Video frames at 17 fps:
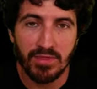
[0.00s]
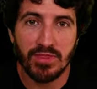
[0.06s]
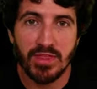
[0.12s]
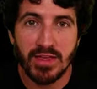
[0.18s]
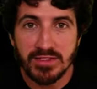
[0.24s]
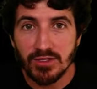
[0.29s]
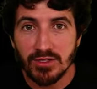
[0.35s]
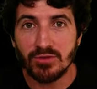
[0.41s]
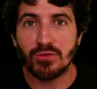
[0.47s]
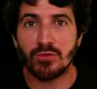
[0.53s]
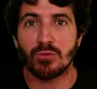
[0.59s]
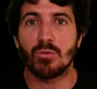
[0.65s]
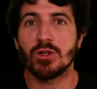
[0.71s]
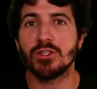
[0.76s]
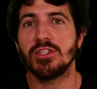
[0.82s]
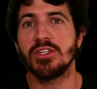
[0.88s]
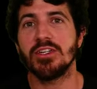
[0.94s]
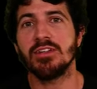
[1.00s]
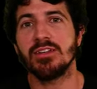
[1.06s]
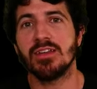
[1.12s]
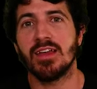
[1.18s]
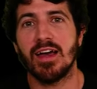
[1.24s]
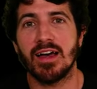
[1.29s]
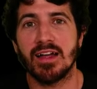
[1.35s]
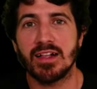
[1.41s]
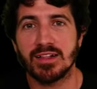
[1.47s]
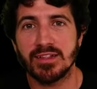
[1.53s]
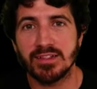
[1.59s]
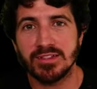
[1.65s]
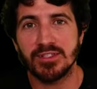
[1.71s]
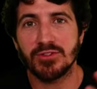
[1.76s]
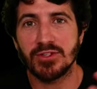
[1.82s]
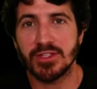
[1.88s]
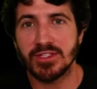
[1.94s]
Thanks a lot for watching. I'll
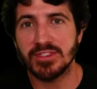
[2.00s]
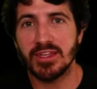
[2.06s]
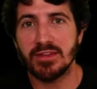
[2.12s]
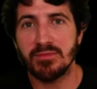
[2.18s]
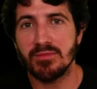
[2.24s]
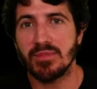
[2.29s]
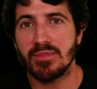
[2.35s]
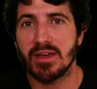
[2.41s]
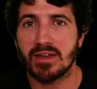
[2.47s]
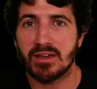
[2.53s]
see you next time.